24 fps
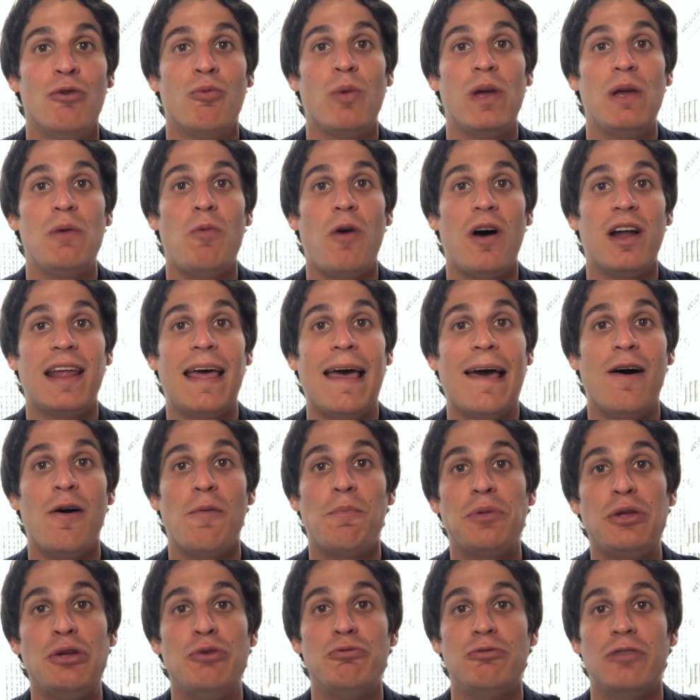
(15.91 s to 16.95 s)
We want to
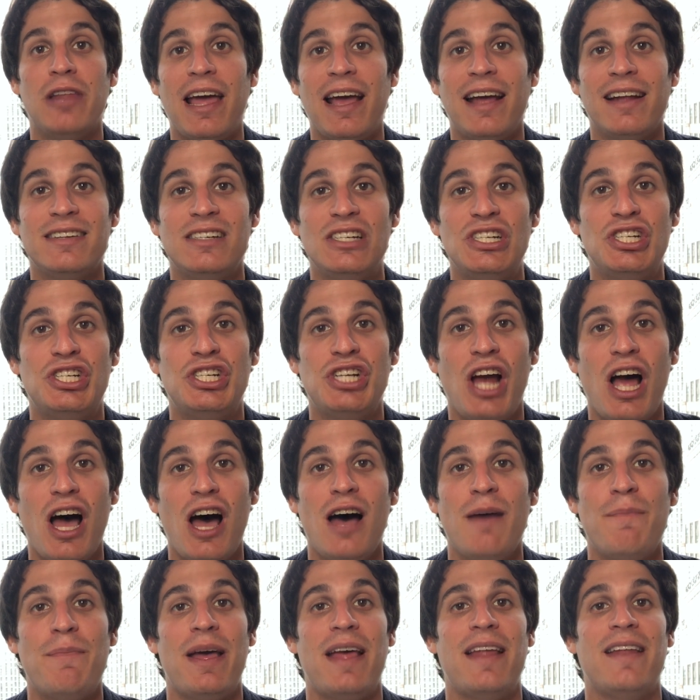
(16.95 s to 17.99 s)
help you land a
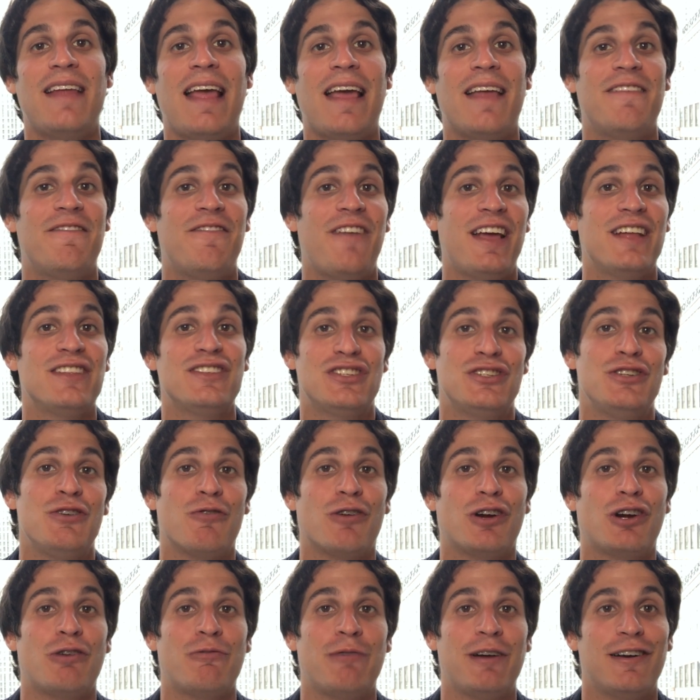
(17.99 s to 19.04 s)
job and advance
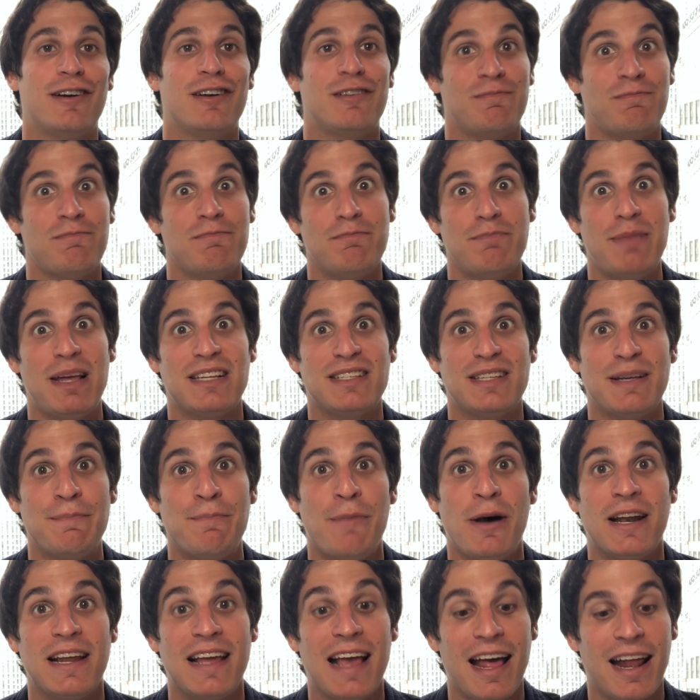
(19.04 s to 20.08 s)
your career and make some
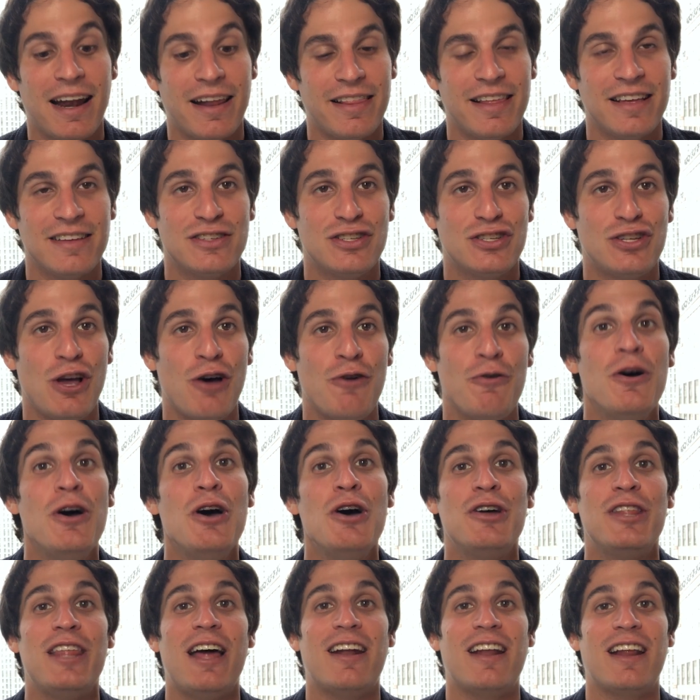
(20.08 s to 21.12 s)
money out of this. So
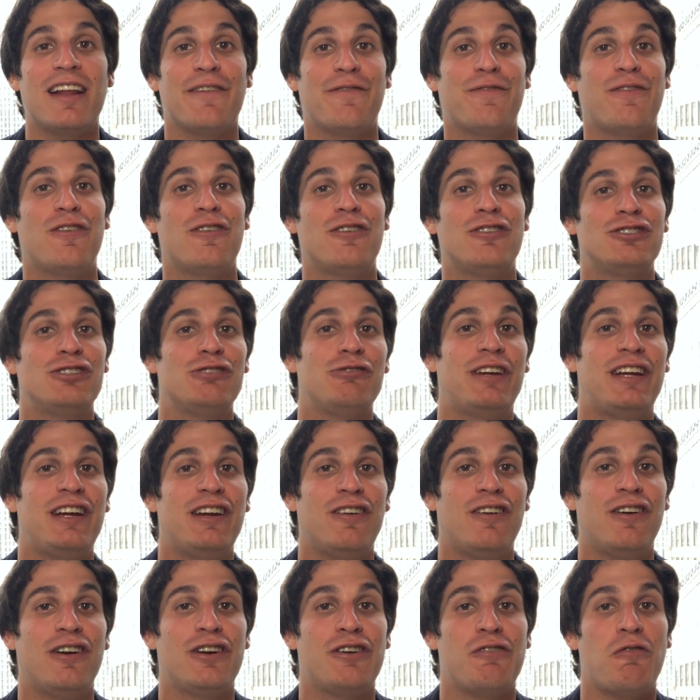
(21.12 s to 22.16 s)
without any further ado,
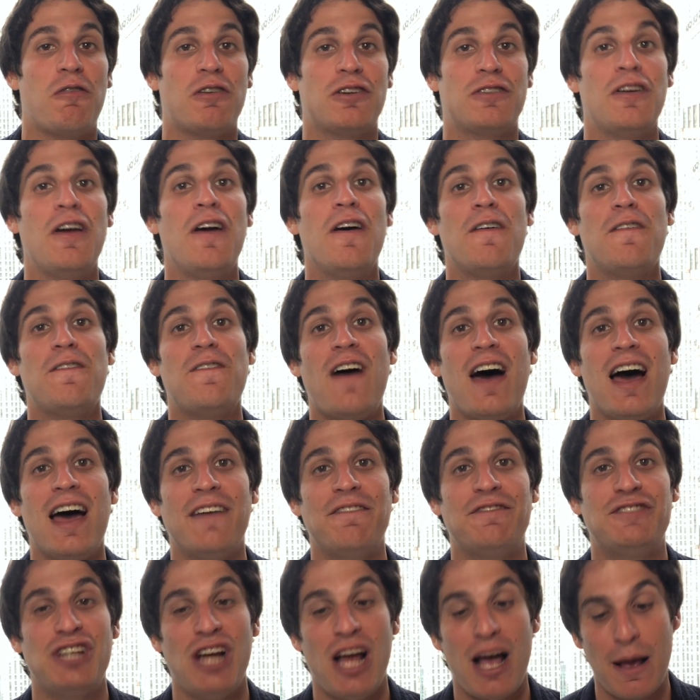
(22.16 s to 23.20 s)
here are your
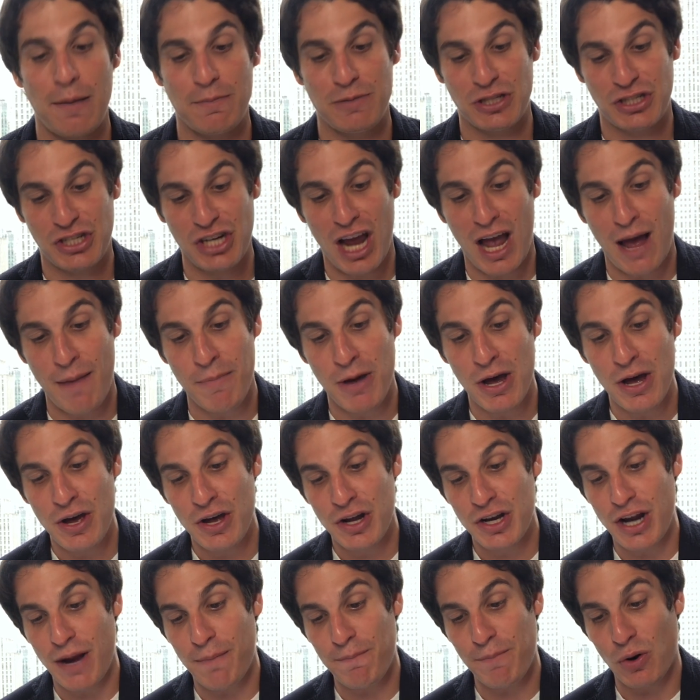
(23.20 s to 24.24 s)
5 jobs. Job
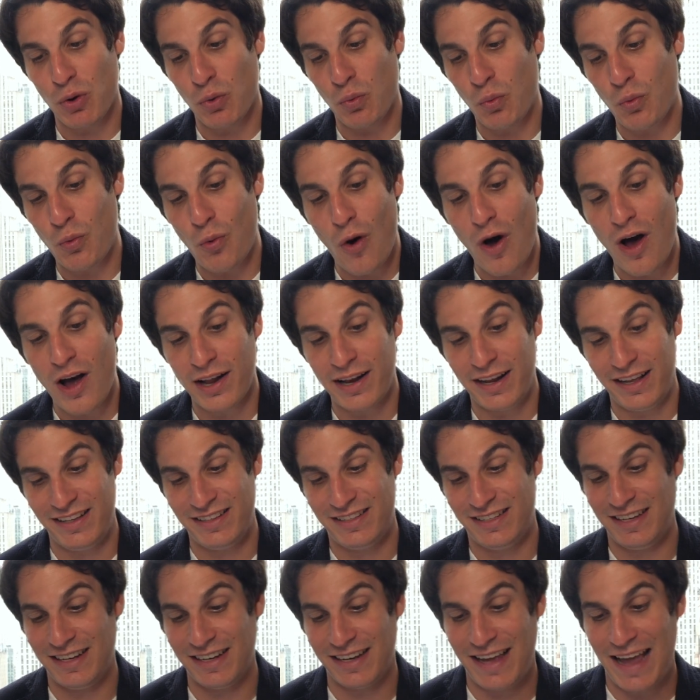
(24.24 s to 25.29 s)
number 1
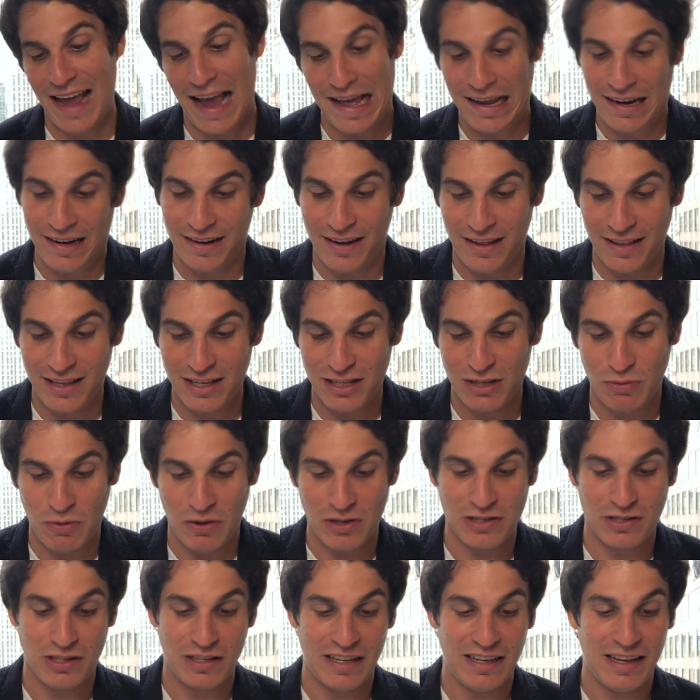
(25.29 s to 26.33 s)
is in Canada. This
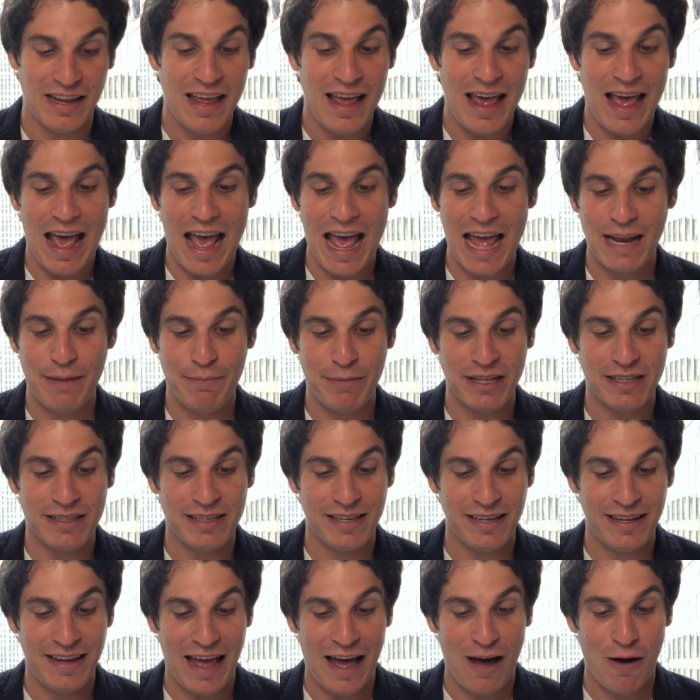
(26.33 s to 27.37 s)
one's in
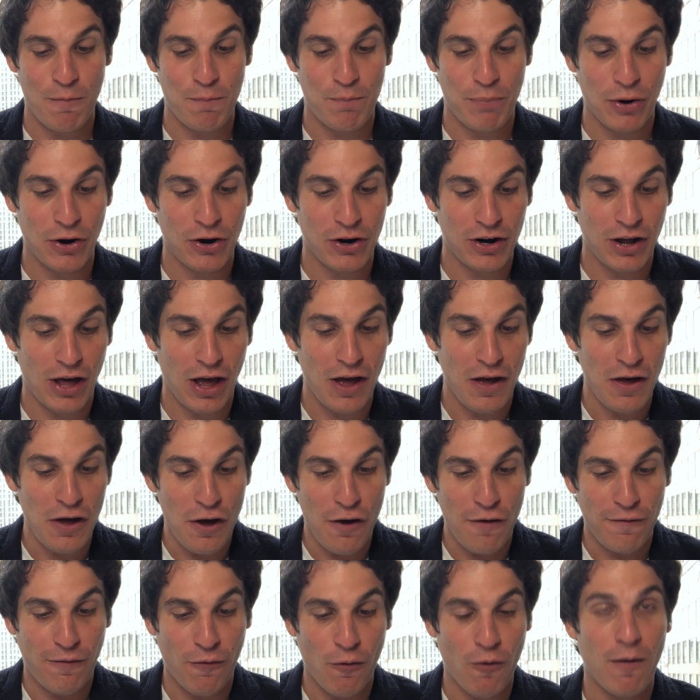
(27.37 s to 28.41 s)
Edmonton, Alberta,
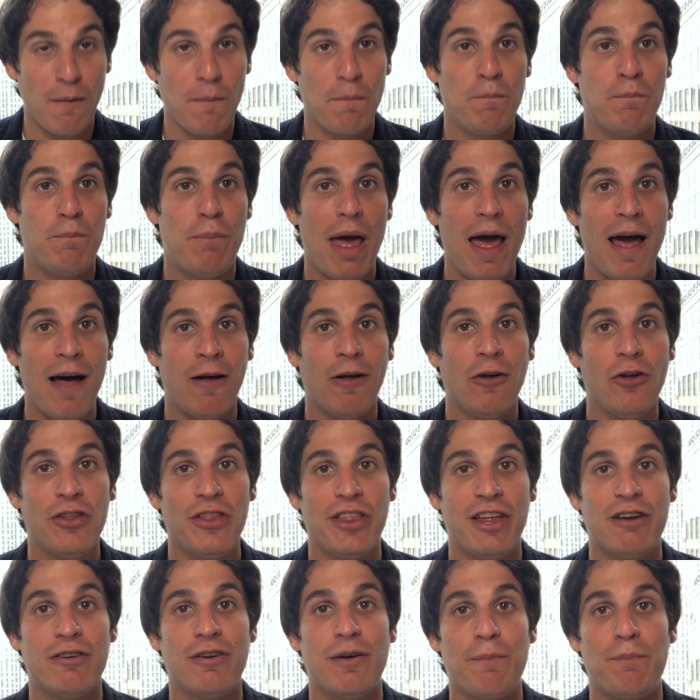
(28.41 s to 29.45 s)
for Bell.
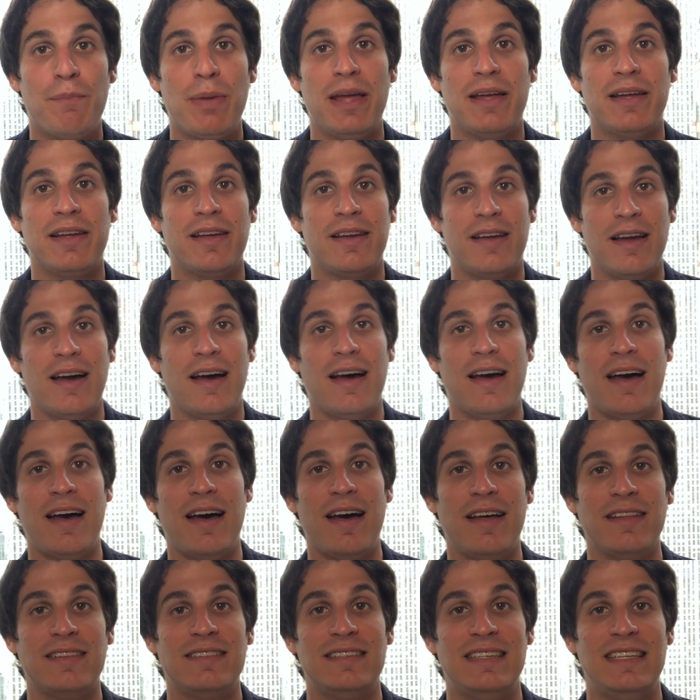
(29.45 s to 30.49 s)
They're a big
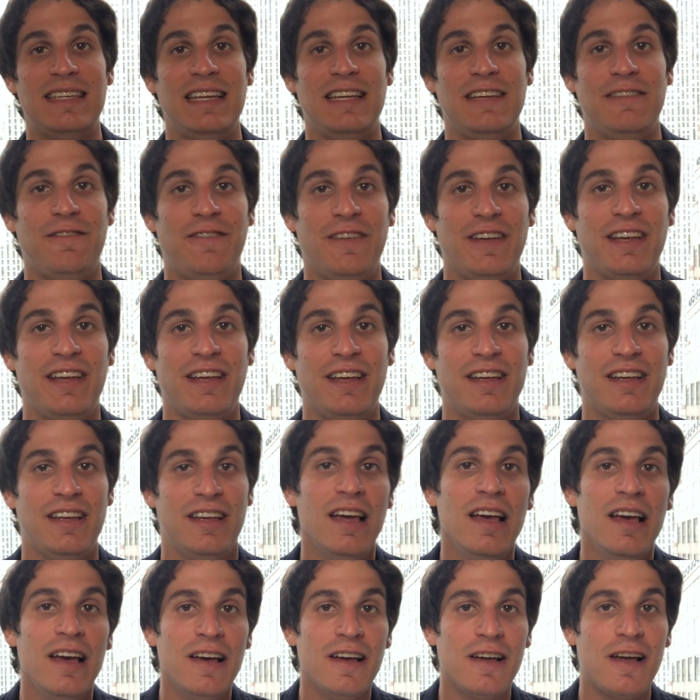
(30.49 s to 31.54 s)

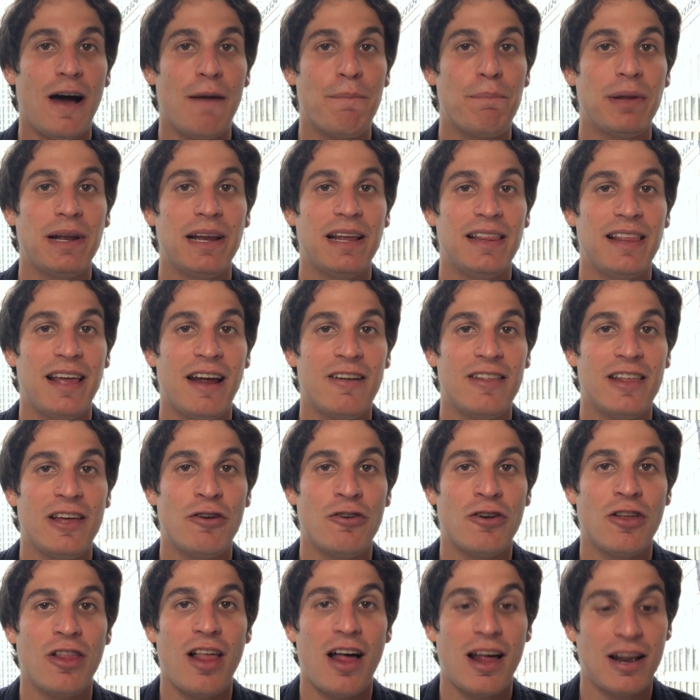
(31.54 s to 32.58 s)
TV company there. They
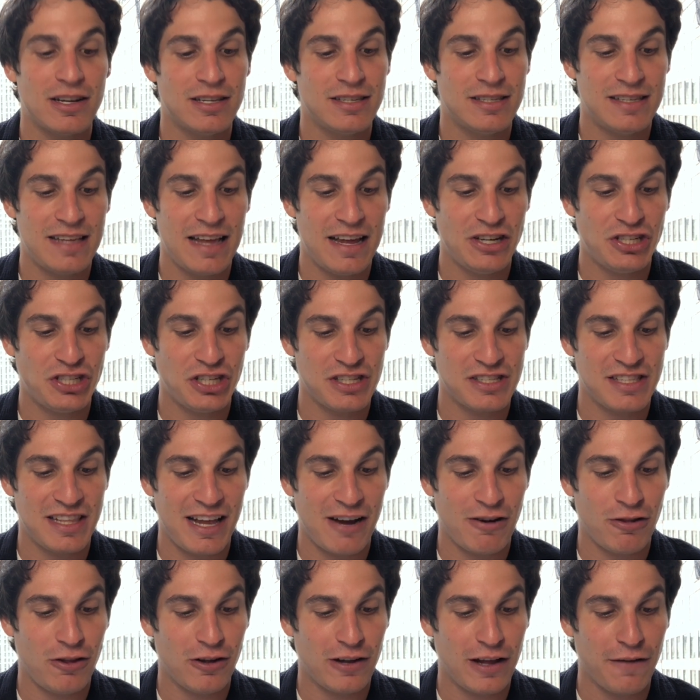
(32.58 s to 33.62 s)
own a lot of stations, and
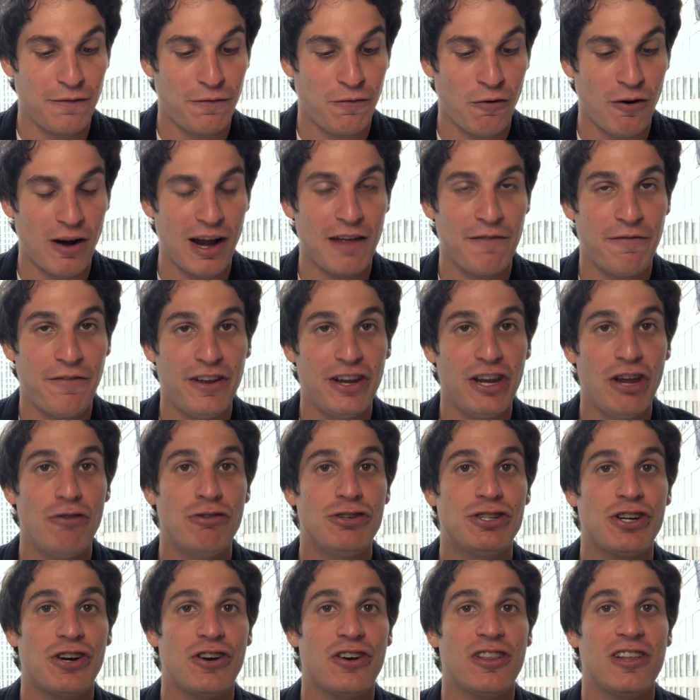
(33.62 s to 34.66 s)
they are looking for a video
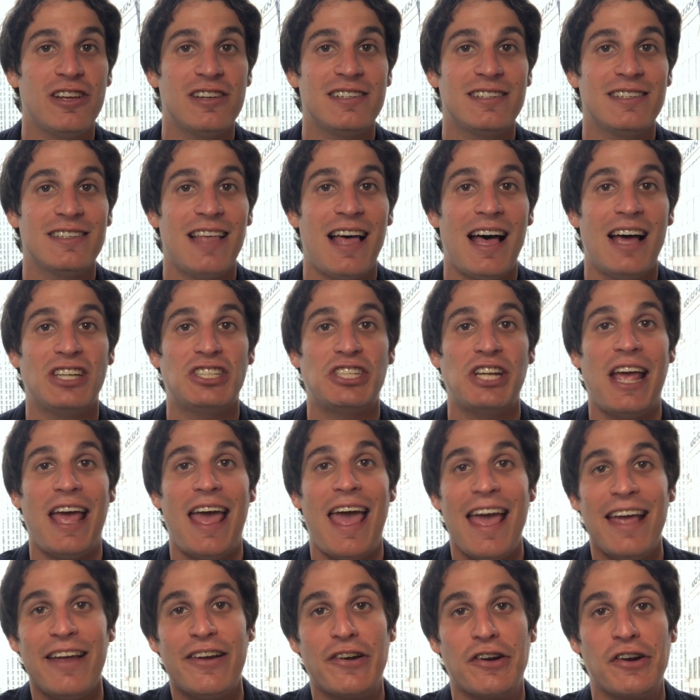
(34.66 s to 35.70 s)
journalist slash
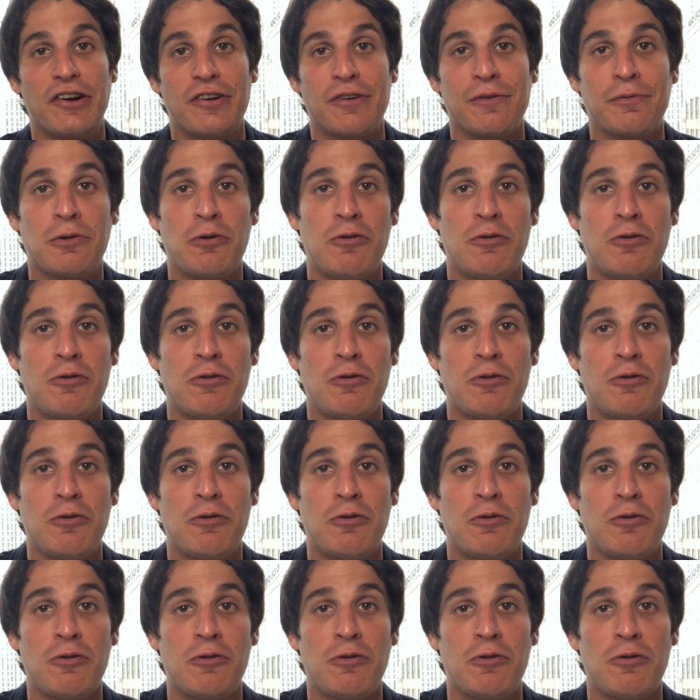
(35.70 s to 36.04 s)
anchor.